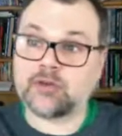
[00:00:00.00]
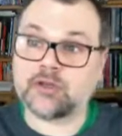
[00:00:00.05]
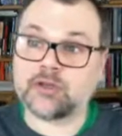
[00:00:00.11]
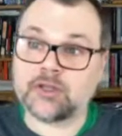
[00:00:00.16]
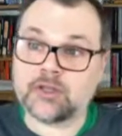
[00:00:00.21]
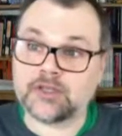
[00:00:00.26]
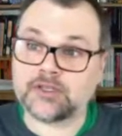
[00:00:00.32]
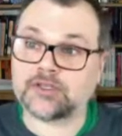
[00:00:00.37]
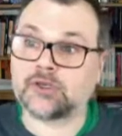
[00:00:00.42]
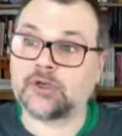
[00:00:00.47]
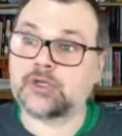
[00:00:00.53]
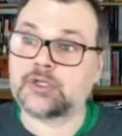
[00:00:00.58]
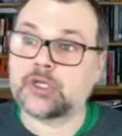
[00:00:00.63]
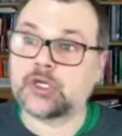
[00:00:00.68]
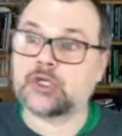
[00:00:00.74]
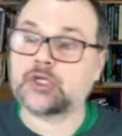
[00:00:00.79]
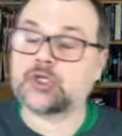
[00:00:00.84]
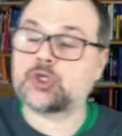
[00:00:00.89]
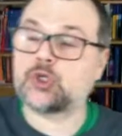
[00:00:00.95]
clusters,
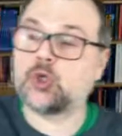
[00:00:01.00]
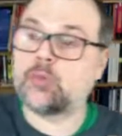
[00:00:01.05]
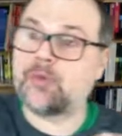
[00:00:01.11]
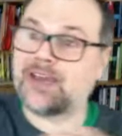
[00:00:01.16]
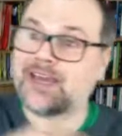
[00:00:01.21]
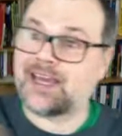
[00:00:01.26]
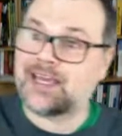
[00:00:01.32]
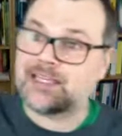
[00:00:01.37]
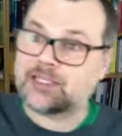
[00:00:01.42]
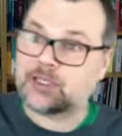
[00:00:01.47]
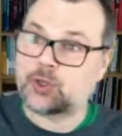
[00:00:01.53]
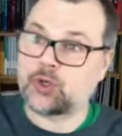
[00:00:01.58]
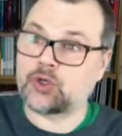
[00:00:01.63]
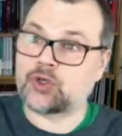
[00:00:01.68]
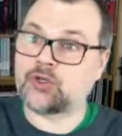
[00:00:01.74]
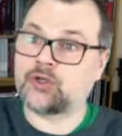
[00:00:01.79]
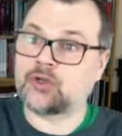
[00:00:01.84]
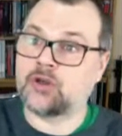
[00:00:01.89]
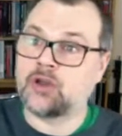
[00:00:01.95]
assuming a
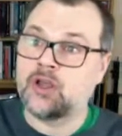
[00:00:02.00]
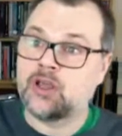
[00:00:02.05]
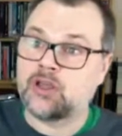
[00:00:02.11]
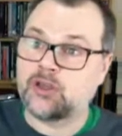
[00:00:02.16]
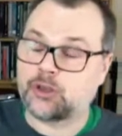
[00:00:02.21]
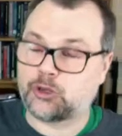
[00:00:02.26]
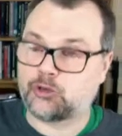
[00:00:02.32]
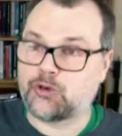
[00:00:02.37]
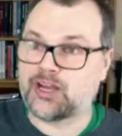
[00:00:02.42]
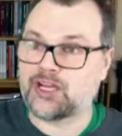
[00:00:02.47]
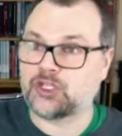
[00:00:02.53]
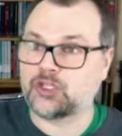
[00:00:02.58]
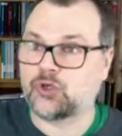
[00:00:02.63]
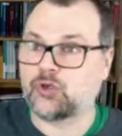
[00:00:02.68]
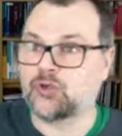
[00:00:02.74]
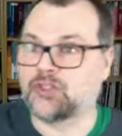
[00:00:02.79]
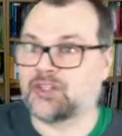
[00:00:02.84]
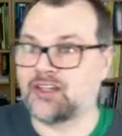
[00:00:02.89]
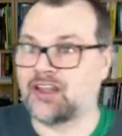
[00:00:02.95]
certain
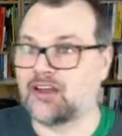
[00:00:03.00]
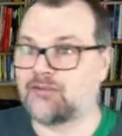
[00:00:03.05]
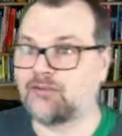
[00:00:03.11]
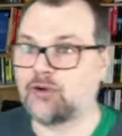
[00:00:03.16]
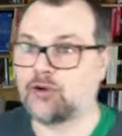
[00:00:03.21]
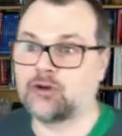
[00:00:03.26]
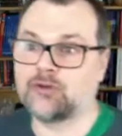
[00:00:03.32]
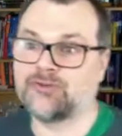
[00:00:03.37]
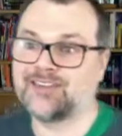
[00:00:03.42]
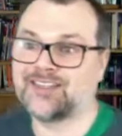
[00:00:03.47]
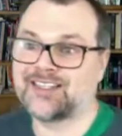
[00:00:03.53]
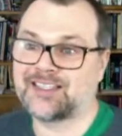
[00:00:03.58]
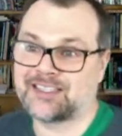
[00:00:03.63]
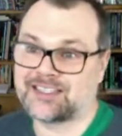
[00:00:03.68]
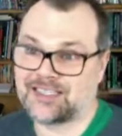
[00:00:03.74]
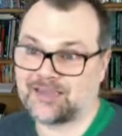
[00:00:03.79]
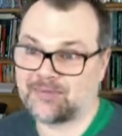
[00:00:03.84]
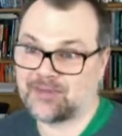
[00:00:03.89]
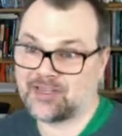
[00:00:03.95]
threshold level of
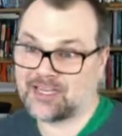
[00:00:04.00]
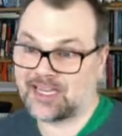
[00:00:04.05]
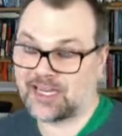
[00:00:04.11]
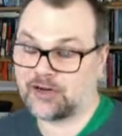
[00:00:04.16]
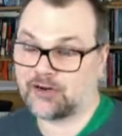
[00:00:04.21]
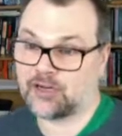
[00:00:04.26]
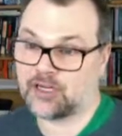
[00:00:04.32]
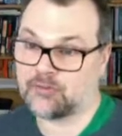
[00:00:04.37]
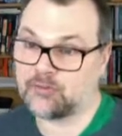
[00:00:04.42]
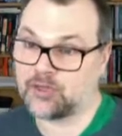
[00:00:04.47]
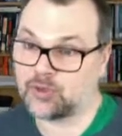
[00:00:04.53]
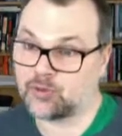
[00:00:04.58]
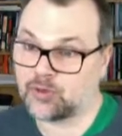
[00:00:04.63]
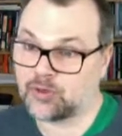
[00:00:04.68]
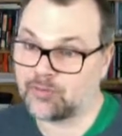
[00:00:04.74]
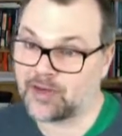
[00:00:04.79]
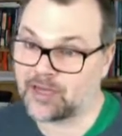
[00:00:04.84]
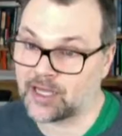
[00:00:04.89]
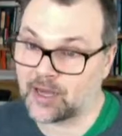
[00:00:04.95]
dissimilarity
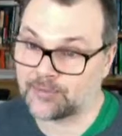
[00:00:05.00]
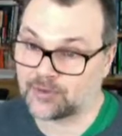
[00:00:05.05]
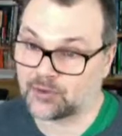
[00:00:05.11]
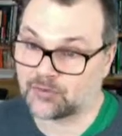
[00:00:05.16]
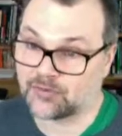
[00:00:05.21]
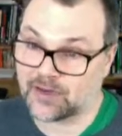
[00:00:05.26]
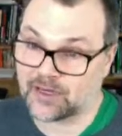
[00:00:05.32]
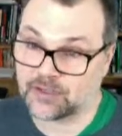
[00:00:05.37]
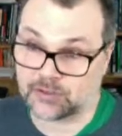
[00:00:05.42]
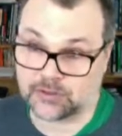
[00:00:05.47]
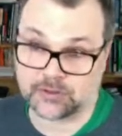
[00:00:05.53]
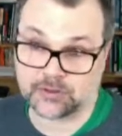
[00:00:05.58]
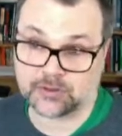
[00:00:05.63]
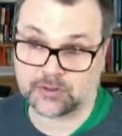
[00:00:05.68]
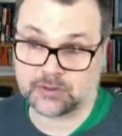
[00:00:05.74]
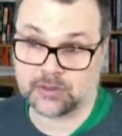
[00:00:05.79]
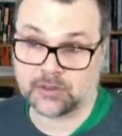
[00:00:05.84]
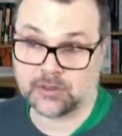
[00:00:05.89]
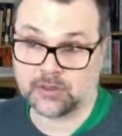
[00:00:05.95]
between my
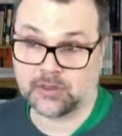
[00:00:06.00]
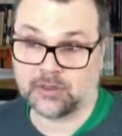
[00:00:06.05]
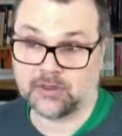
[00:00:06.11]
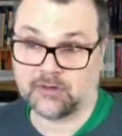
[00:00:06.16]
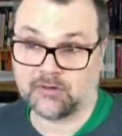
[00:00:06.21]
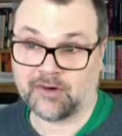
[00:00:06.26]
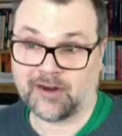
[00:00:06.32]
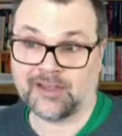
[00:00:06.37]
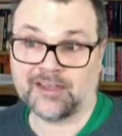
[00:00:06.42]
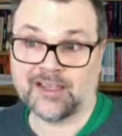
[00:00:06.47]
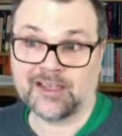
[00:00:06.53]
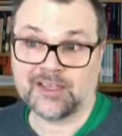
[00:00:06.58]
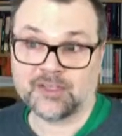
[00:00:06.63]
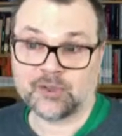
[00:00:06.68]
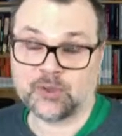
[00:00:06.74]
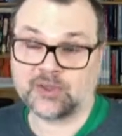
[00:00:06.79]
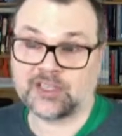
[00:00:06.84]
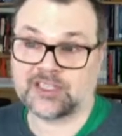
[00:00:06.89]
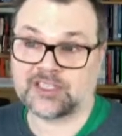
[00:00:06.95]
observations, right?
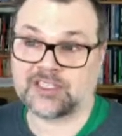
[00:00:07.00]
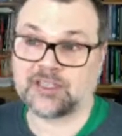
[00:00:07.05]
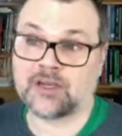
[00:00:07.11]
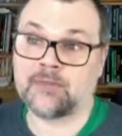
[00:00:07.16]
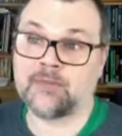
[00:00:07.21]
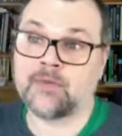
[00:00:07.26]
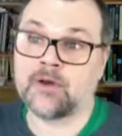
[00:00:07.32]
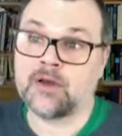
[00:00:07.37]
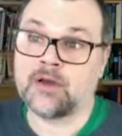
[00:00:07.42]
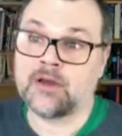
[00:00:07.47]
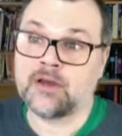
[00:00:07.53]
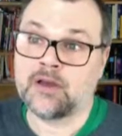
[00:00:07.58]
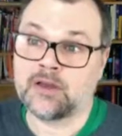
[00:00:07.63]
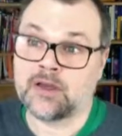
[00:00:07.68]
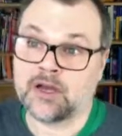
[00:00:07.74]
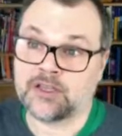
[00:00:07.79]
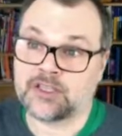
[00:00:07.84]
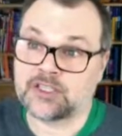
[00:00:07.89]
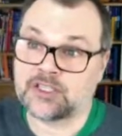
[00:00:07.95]
So there's some
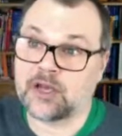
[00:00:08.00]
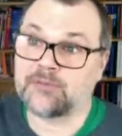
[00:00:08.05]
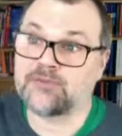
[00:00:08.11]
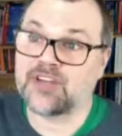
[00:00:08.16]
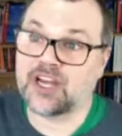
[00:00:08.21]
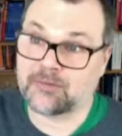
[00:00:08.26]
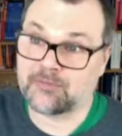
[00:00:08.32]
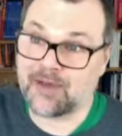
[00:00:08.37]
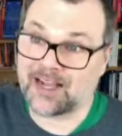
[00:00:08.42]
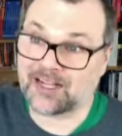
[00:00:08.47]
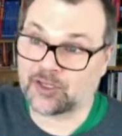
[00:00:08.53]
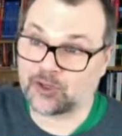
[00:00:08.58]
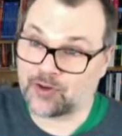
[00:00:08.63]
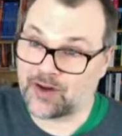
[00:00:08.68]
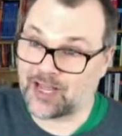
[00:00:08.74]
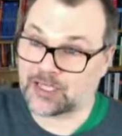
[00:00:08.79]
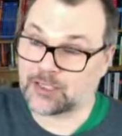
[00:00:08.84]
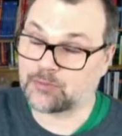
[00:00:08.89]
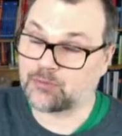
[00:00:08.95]
subject
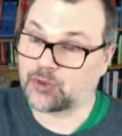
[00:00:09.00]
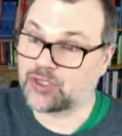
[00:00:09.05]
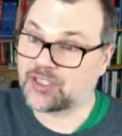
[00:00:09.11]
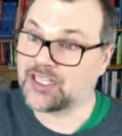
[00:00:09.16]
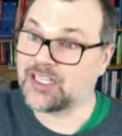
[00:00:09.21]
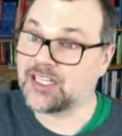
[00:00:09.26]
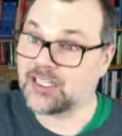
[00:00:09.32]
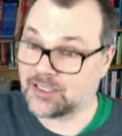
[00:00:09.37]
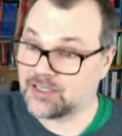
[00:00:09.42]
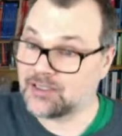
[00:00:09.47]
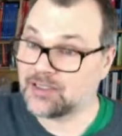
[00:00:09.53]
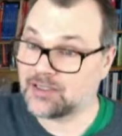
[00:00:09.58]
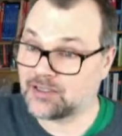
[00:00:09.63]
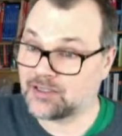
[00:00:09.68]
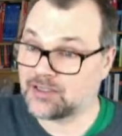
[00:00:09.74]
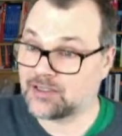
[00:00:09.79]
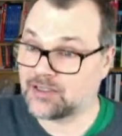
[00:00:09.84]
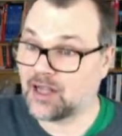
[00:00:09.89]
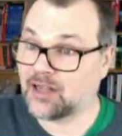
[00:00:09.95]
matter
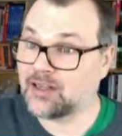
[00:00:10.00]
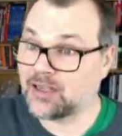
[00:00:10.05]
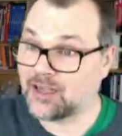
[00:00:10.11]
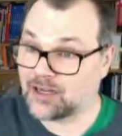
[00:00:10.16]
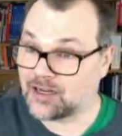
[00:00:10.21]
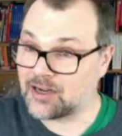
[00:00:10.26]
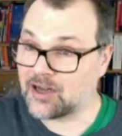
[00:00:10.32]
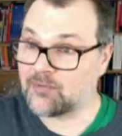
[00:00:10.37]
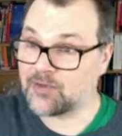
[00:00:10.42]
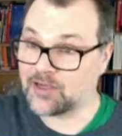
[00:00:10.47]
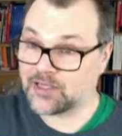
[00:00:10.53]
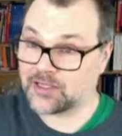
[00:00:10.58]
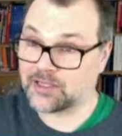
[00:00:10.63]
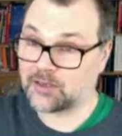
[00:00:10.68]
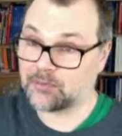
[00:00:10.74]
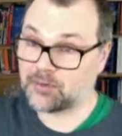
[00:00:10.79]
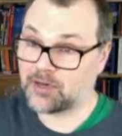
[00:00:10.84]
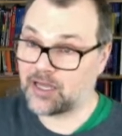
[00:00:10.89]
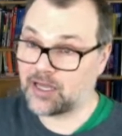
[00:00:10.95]
expertise that can come
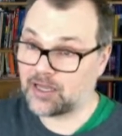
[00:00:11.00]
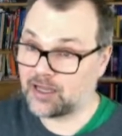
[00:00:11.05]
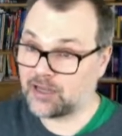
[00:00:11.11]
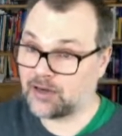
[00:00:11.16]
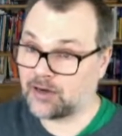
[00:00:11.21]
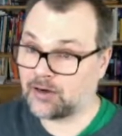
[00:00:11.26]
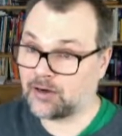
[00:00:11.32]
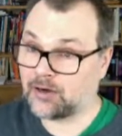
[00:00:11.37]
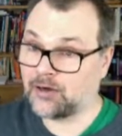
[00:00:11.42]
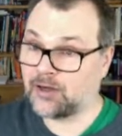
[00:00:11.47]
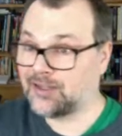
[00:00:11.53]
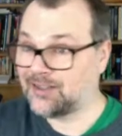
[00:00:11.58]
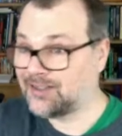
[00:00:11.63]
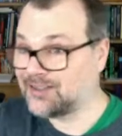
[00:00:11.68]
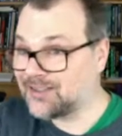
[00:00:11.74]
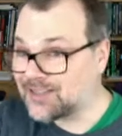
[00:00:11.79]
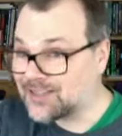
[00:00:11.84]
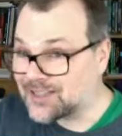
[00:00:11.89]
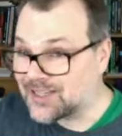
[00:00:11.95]
into play here
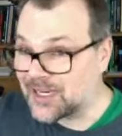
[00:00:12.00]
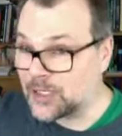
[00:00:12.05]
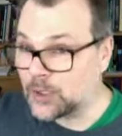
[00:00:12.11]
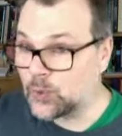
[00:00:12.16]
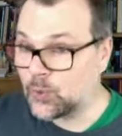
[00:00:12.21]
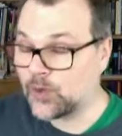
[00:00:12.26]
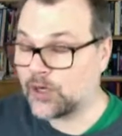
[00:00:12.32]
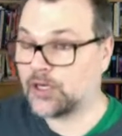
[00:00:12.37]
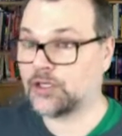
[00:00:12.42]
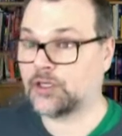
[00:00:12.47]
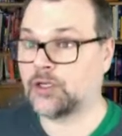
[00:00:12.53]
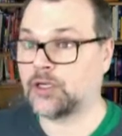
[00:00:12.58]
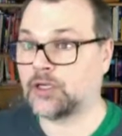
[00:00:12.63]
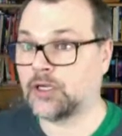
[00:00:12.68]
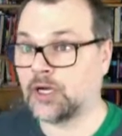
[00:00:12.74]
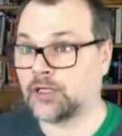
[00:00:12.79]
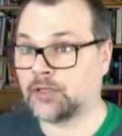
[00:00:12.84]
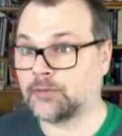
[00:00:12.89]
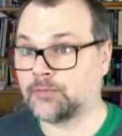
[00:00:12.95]
to decide where you
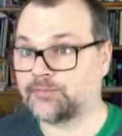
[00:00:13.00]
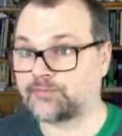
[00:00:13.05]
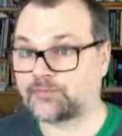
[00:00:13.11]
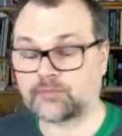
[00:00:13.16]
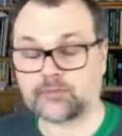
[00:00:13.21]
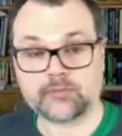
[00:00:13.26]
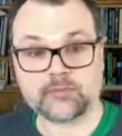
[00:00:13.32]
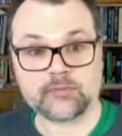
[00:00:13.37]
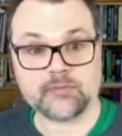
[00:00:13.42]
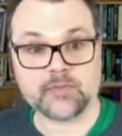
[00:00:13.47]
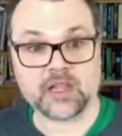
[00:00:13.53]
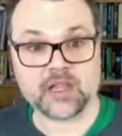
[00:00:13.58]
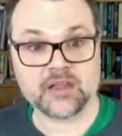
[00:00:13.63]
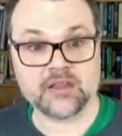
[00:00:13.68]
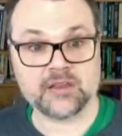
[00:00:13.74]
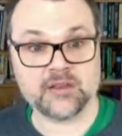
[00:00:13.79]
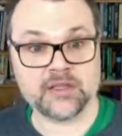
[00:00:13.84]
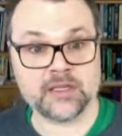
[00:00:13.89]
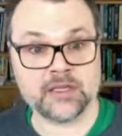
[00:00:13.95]
cut
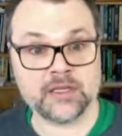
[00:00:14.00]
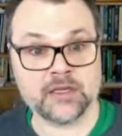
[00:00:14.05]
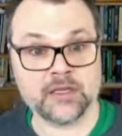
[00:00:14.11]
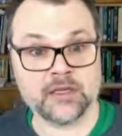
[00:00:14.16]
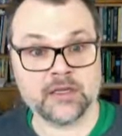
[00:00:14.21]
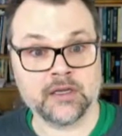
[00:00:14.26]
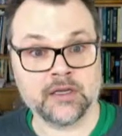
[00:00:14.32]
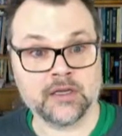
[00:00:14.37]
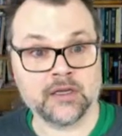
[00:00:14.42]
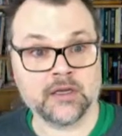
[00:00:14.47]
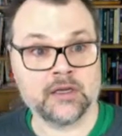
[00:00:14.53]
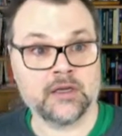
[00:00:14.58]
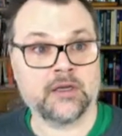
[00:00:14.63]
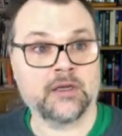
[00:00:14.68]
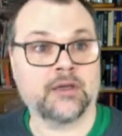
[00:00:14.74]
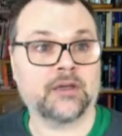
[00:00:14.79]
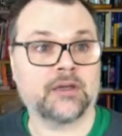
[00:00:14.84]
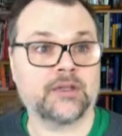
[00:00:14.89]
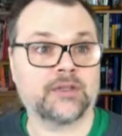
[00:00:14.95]
the
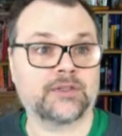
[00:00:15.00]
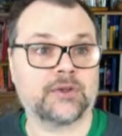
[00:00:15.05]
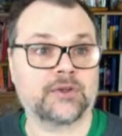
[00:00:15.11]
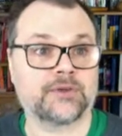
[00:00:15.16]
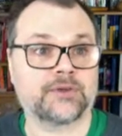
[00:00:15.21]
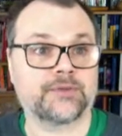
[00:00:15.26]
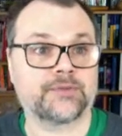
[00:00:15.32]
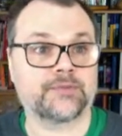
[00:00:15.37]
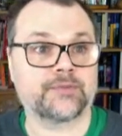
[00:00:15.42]
clusters.